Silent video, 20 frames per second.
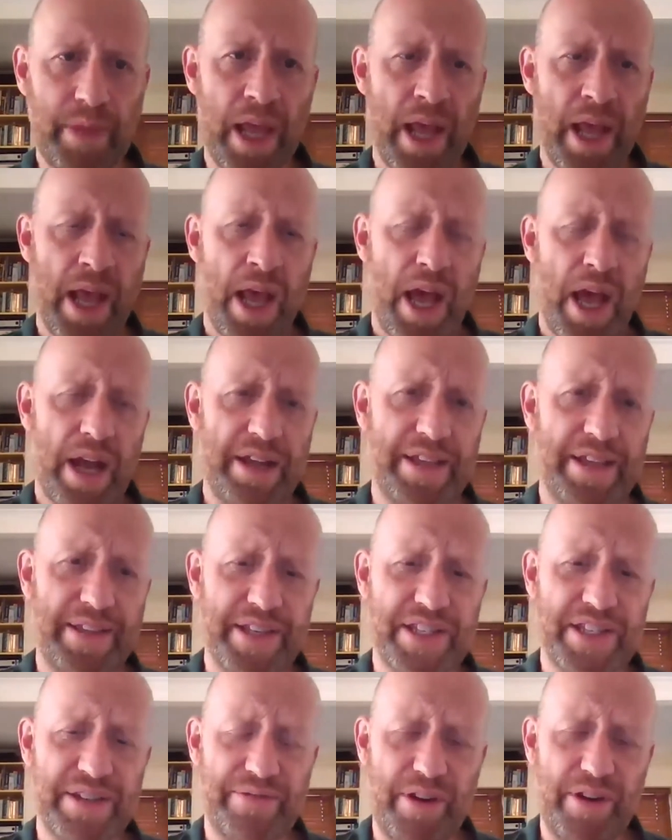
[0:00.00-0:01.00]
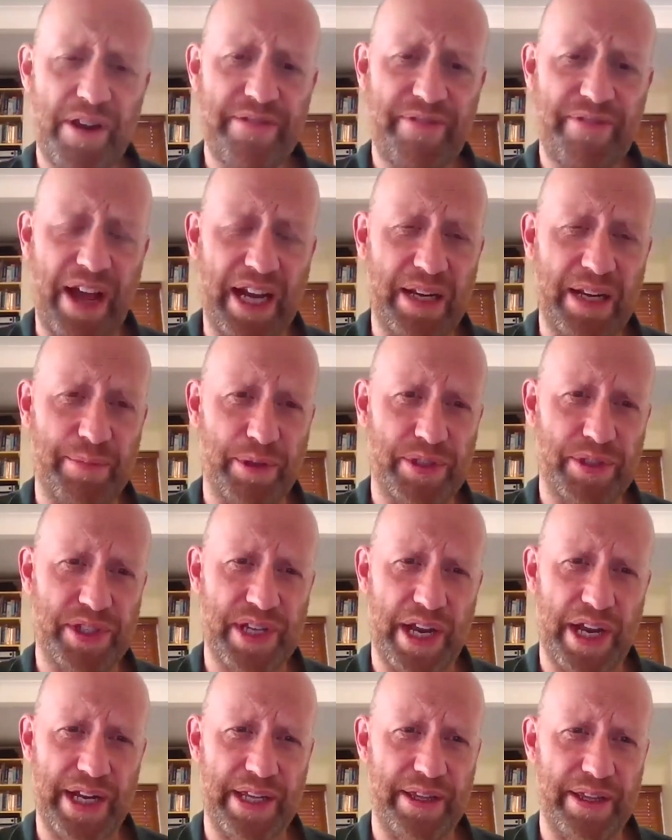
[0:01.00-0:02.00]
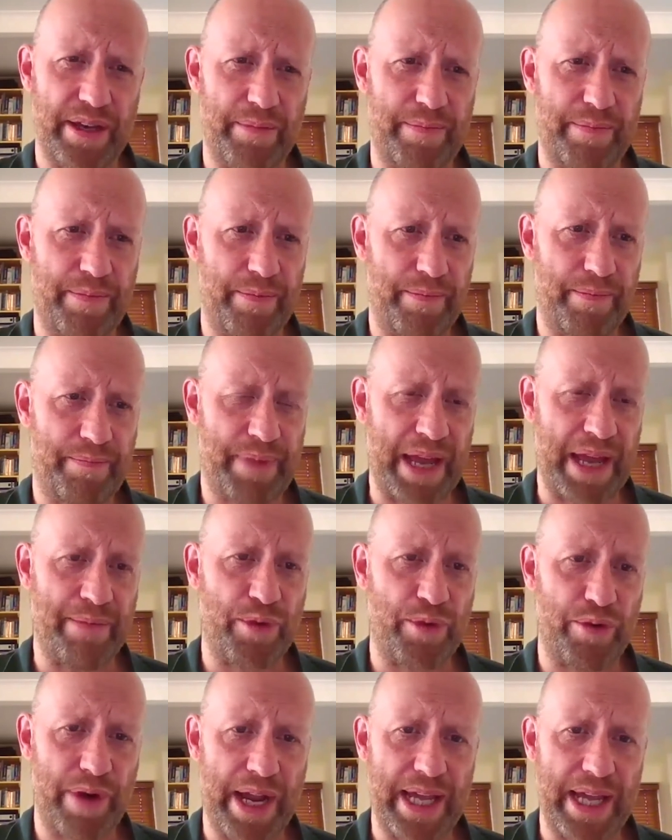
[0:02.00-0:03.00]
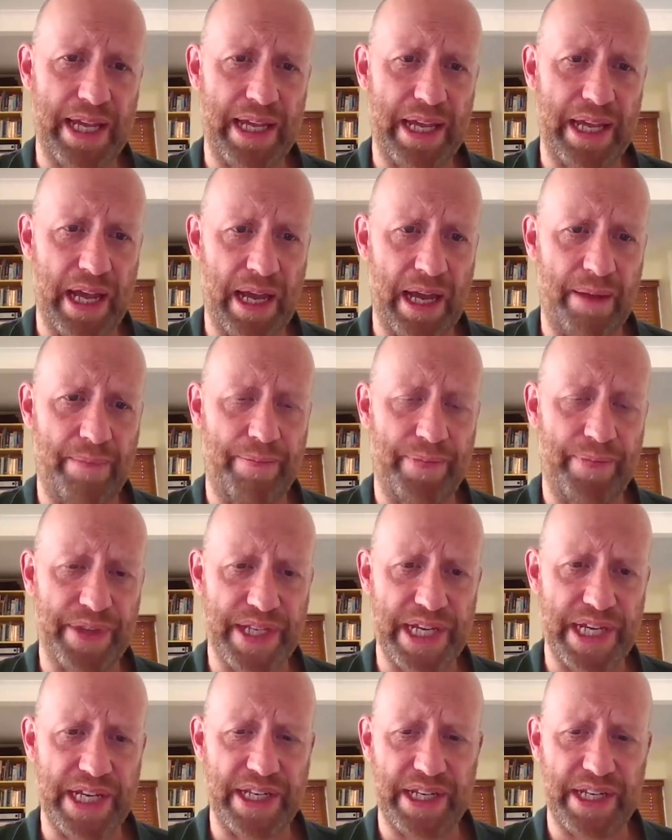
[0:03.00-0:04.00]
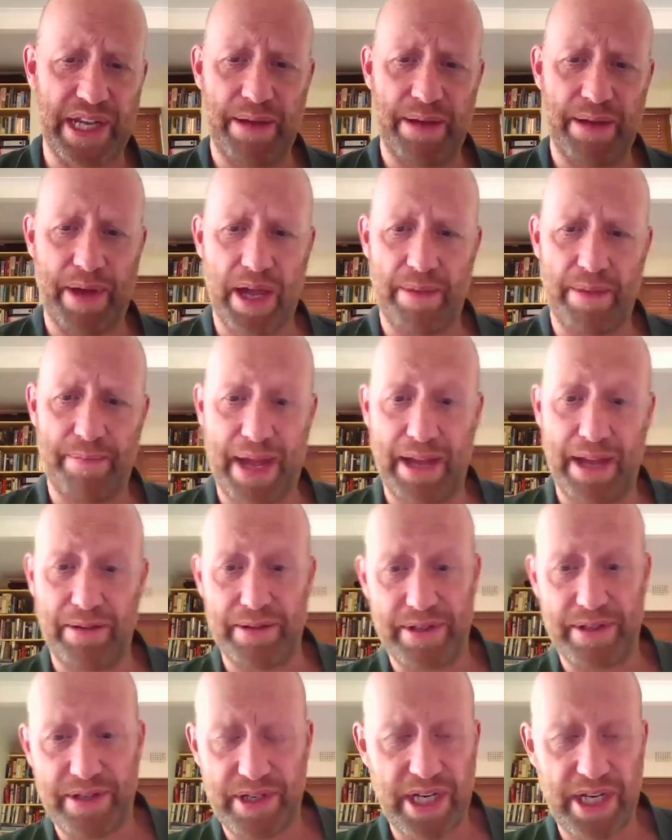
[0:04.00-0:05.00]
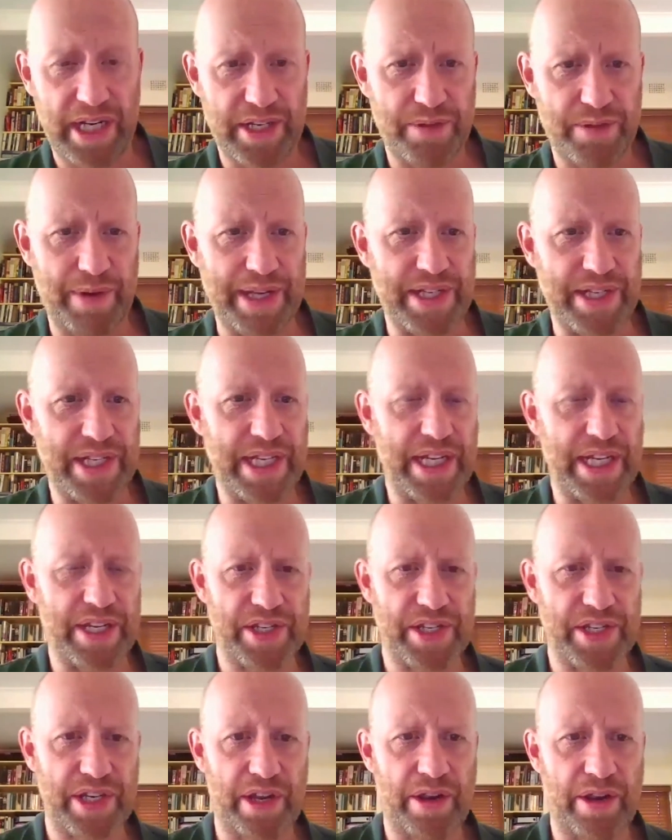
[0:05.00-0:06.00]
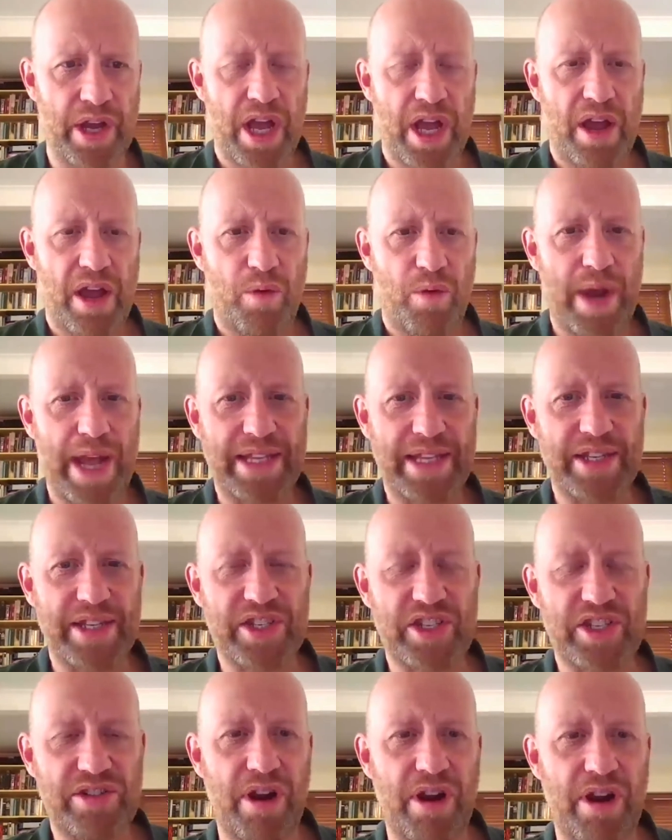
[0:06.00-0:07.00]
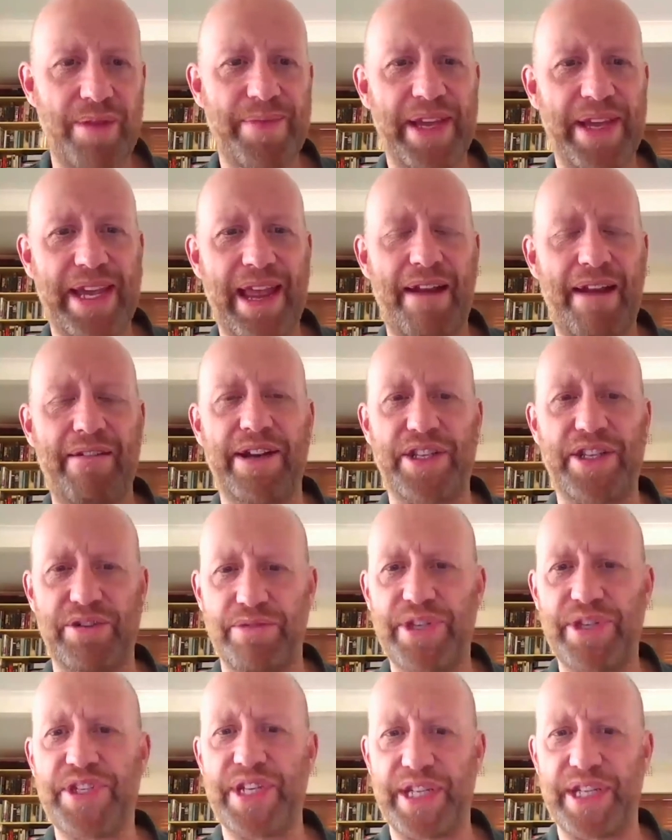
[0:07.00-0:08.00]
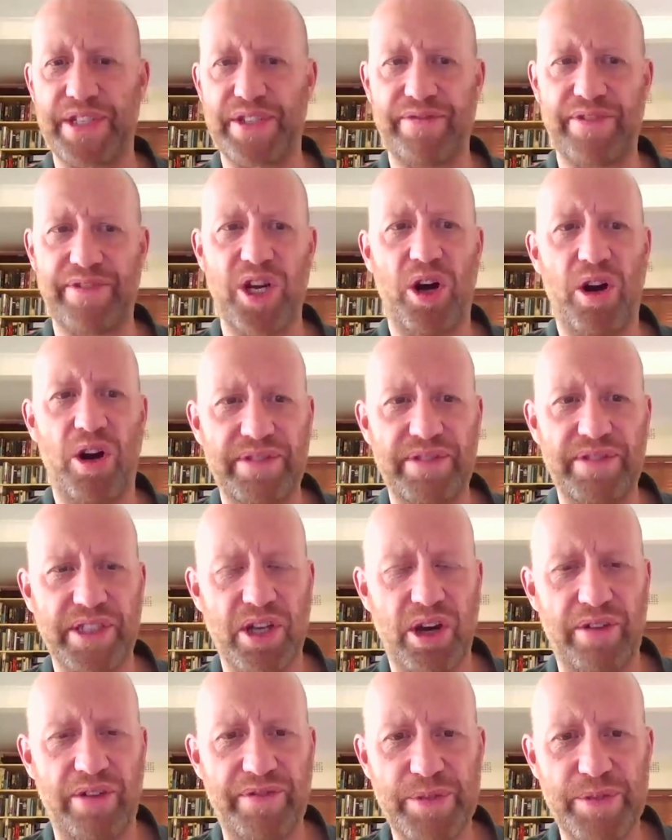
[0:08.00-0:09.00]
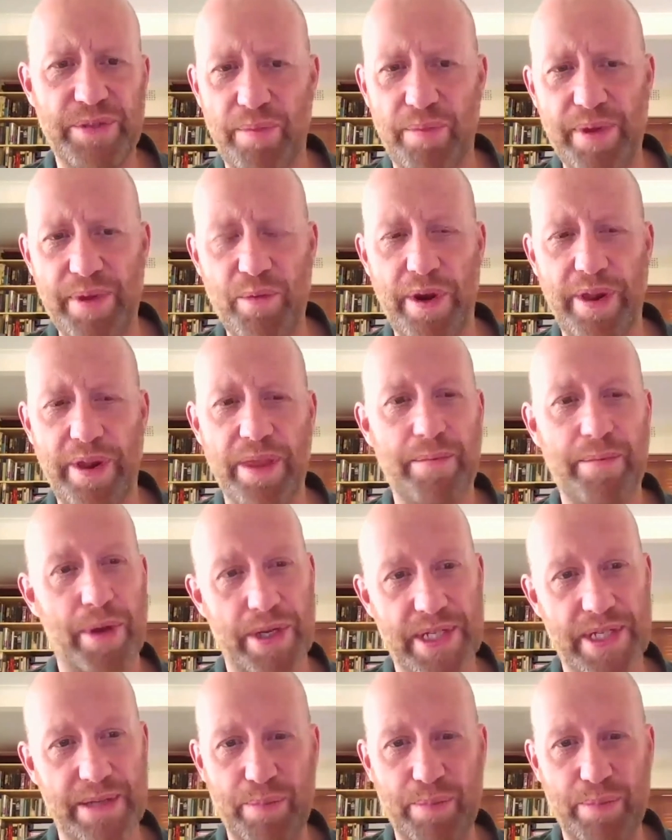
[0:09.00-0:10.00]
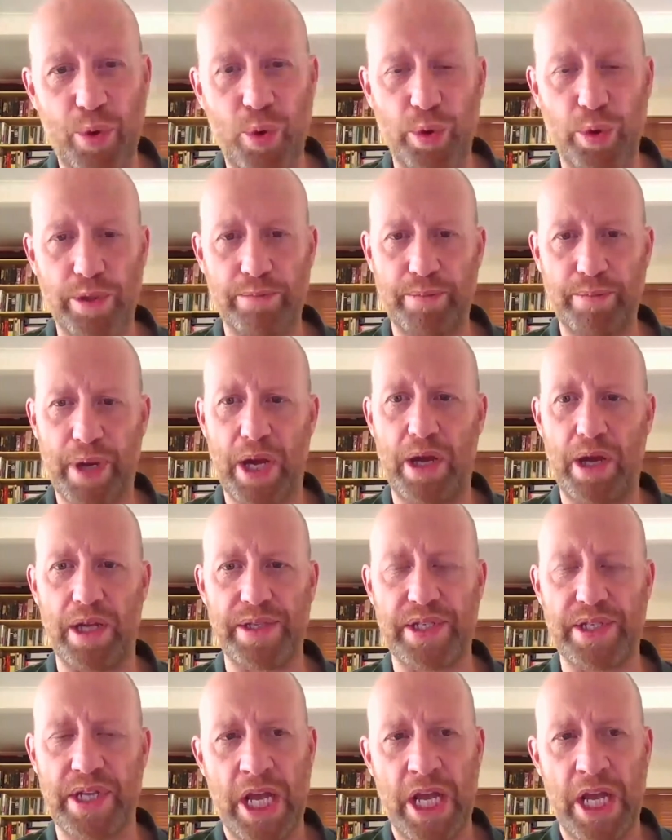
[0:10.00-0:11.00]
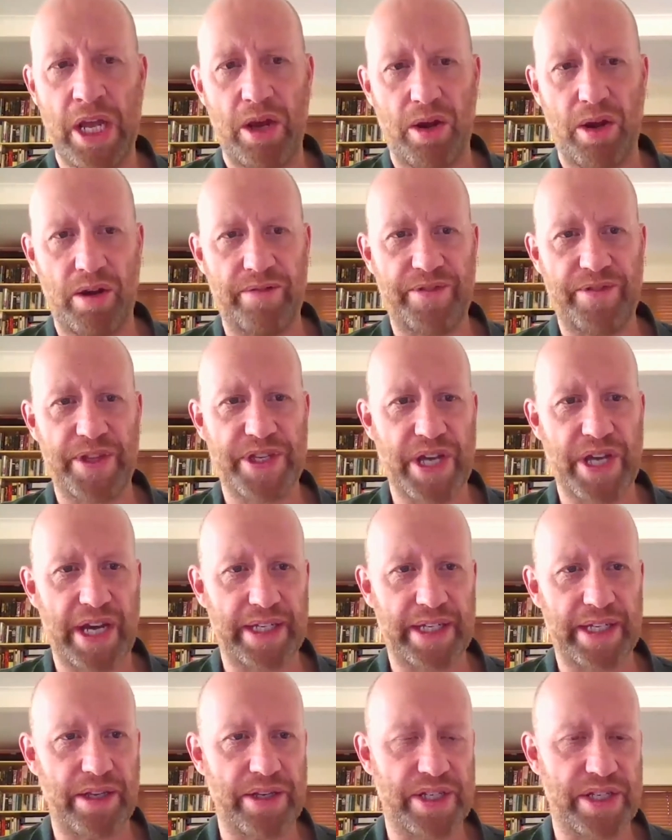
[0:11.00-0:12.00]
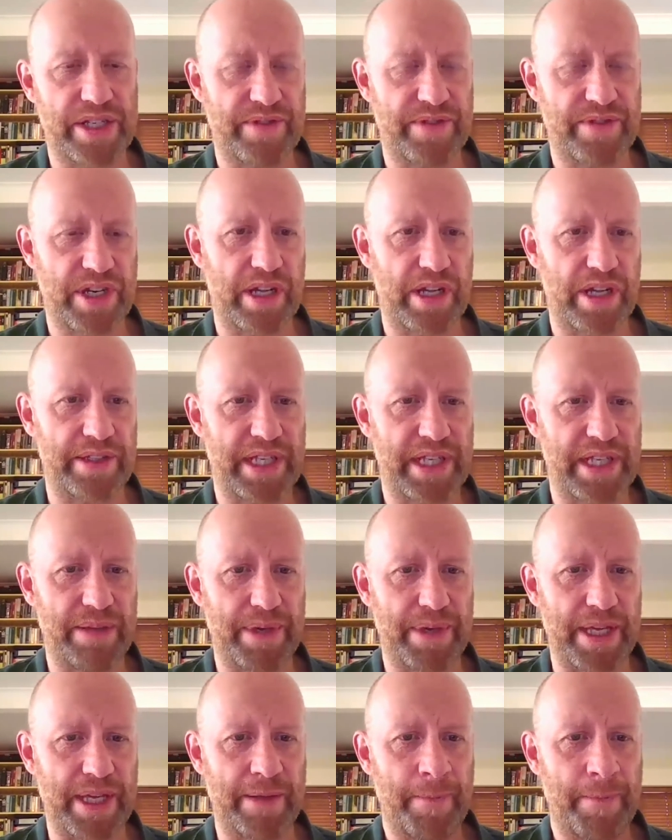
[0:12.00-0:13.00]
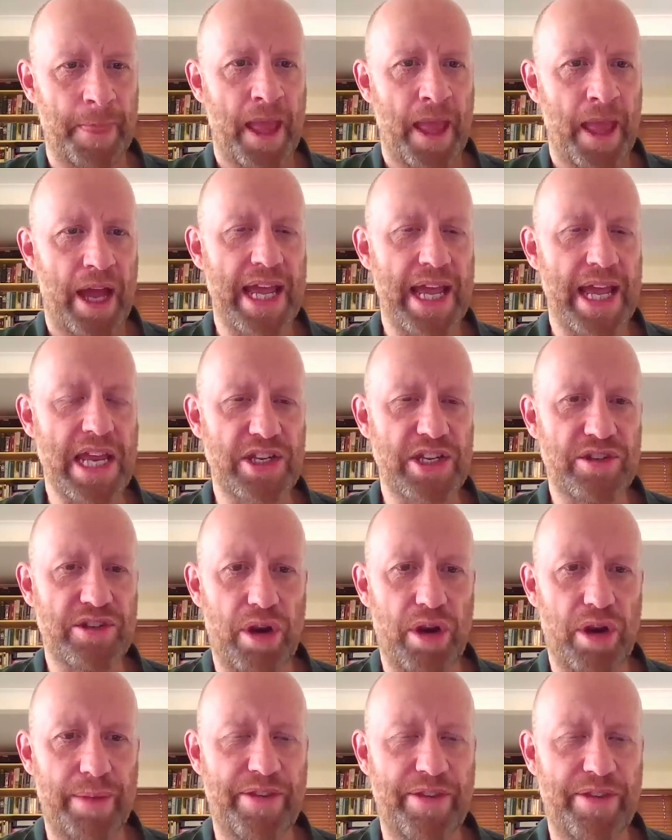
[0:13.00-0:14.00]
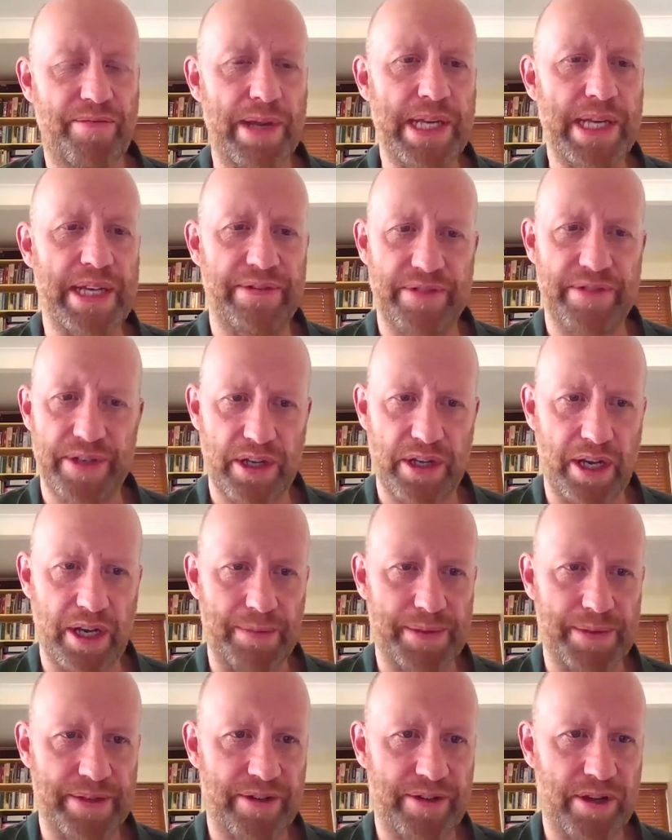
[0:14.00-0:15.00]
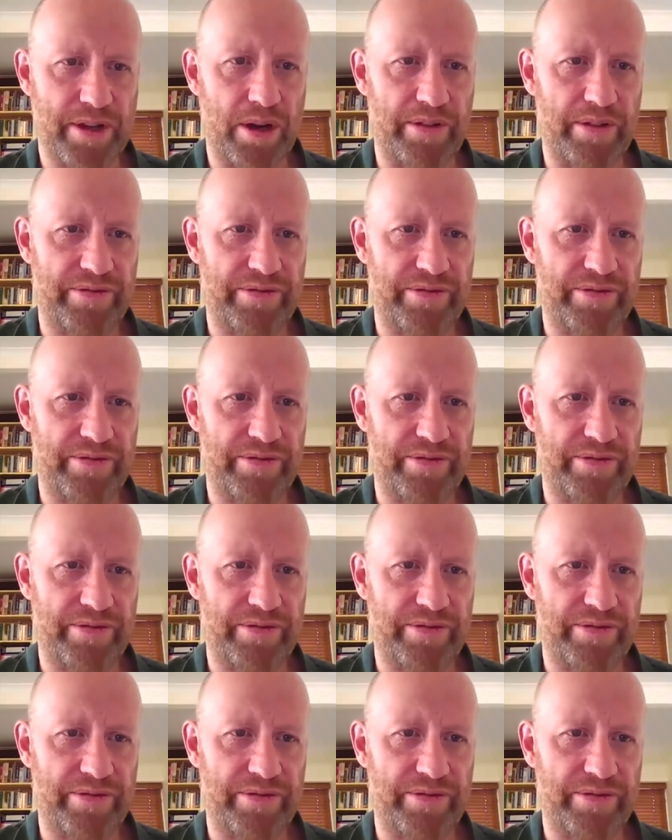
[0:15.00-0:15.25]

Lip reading: And I think this is a very valuable study that Ben Murray did about nearly 20 years ago, where he described the characteristics of cough. And cough is probably one of the most important parts of the diagnosis of child TB. And he described 3 different types of cough.